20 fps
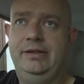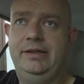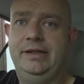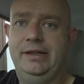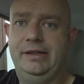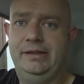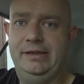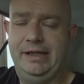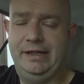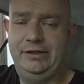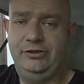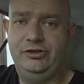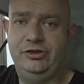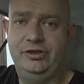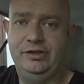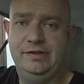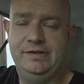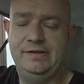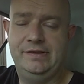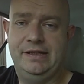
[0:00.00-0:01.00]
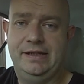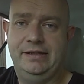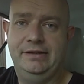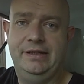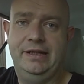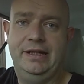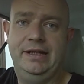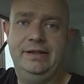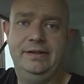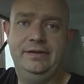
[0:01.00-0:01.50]
connections
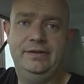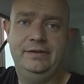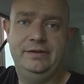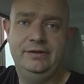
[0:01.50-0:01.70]
and that